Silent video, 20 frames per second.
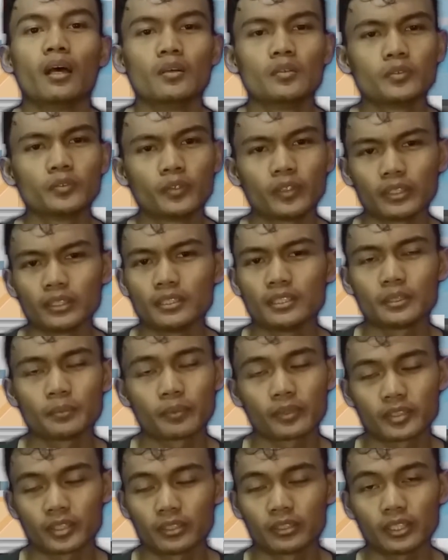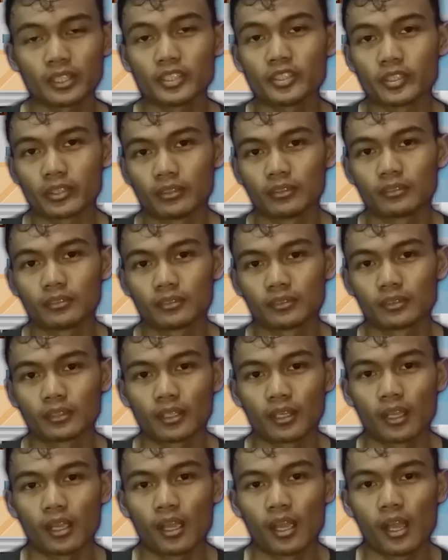For this presentation,
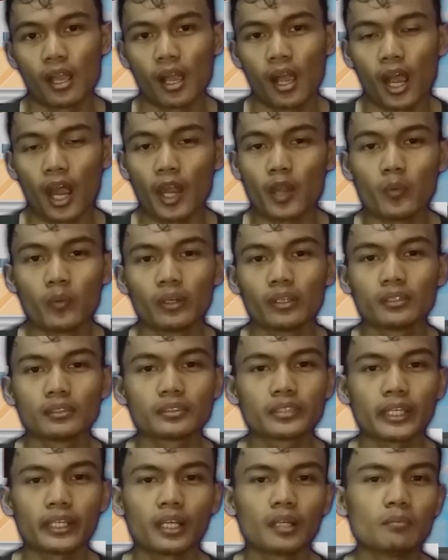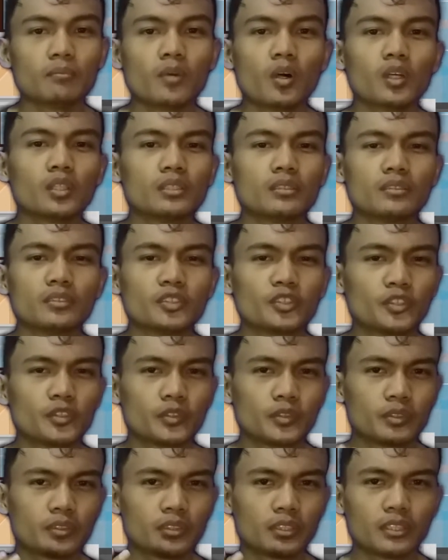I will take about
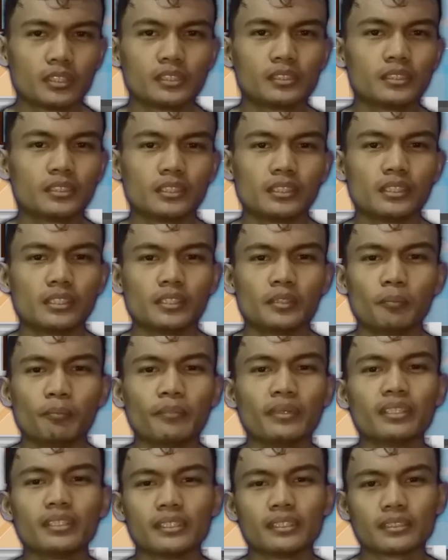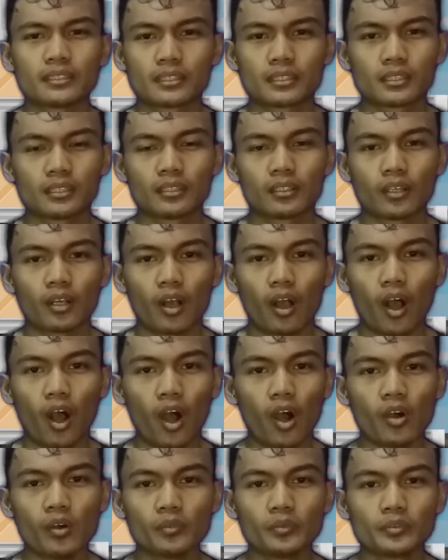30 minutes
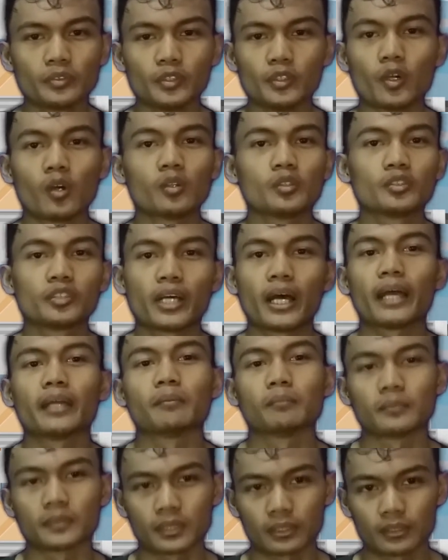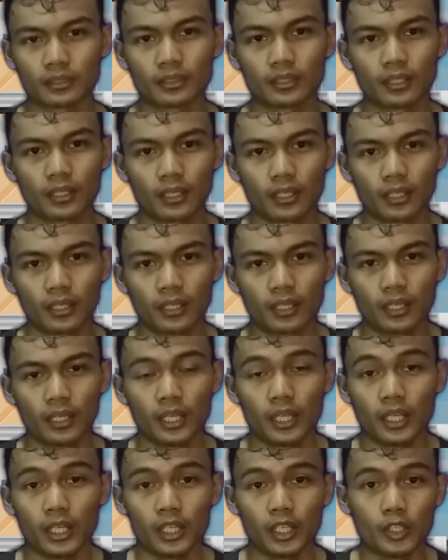of your time.
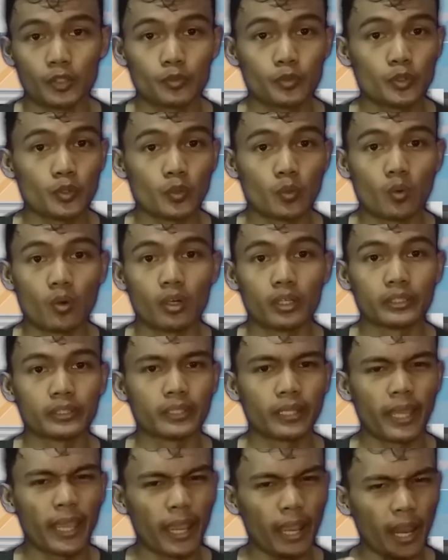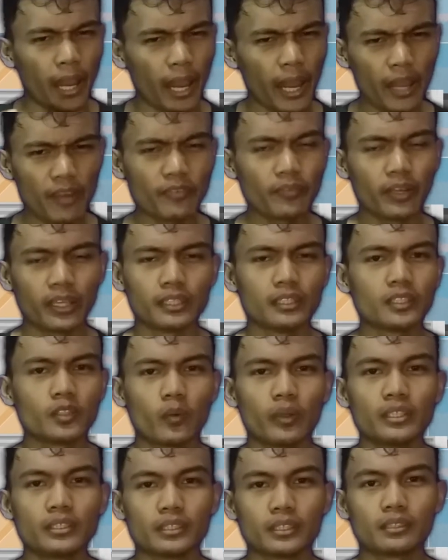If you have any
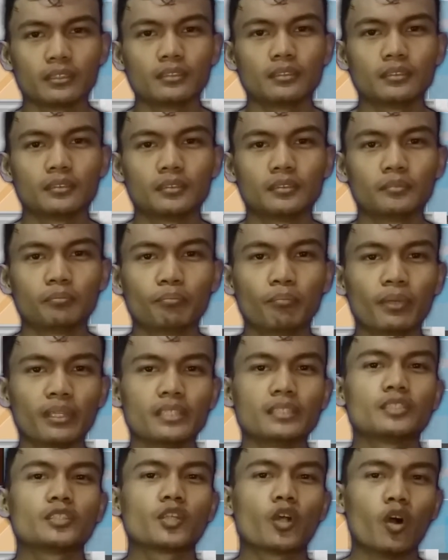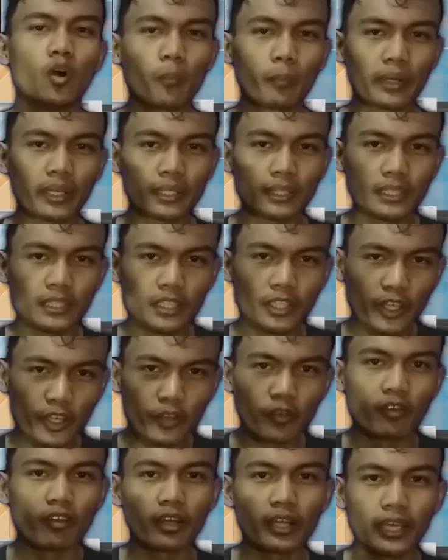question, please comment in
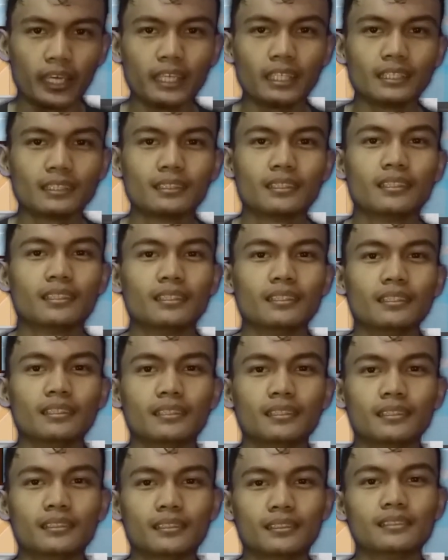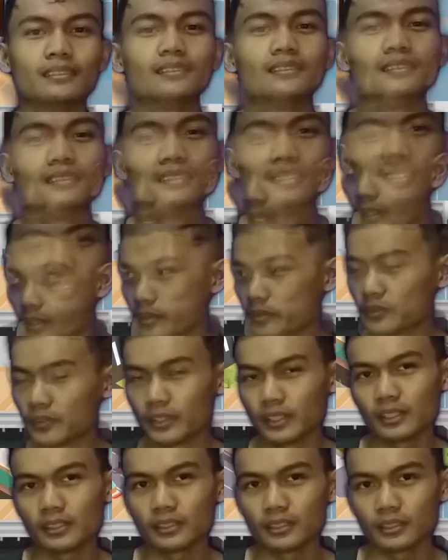here, okay? The
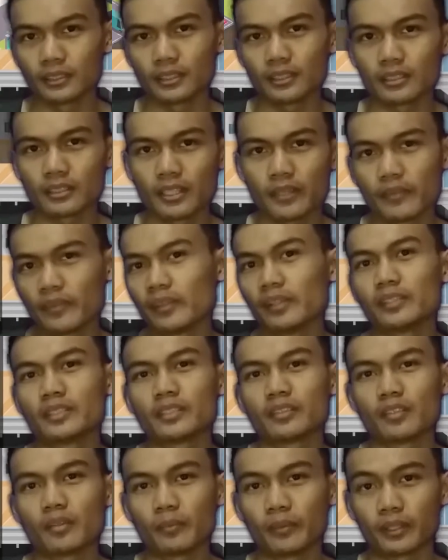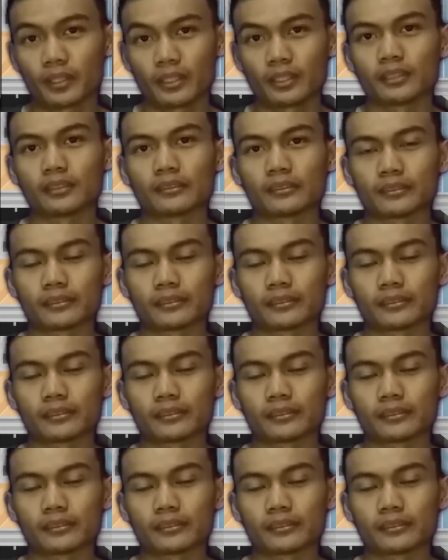first is definition of parking.